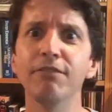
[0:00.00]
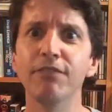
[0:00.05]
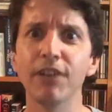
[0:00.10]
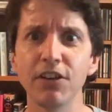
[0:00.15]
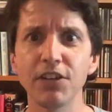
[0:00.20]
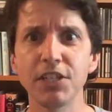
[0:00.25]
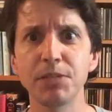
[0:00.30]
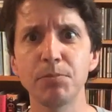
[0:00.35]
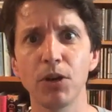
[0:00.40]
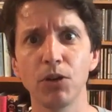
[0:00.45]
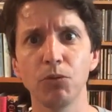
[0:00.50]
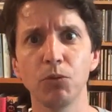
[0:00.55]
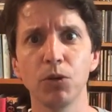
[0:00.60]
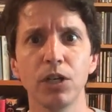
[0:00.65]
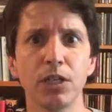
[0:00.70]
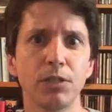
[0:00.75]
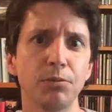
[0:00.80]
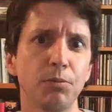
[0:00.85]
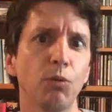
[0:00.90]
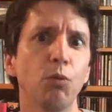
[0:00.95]
Very smart
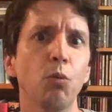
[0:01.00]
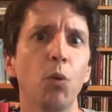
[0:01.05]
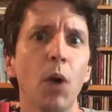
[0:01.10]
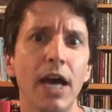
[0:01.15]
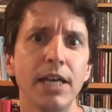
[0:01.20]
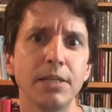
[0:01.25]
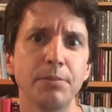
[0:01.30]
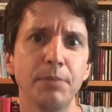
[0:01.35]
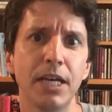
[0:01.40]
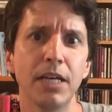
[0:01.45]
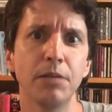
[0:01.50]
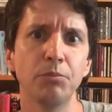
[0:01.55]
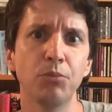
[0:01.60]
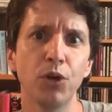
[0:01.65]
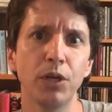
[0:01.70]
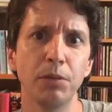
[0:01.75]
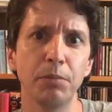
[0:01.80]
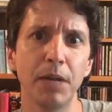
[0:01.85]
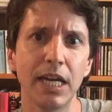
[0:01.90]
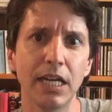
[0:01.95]
words from a wise man,
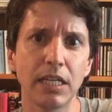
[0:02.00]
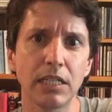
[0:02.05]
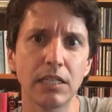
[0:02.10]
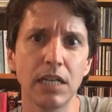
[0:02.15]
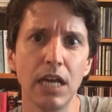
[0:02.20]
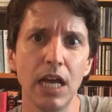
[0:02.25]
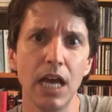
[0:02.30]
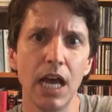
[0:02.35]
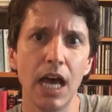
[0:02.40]
Boyd Banks.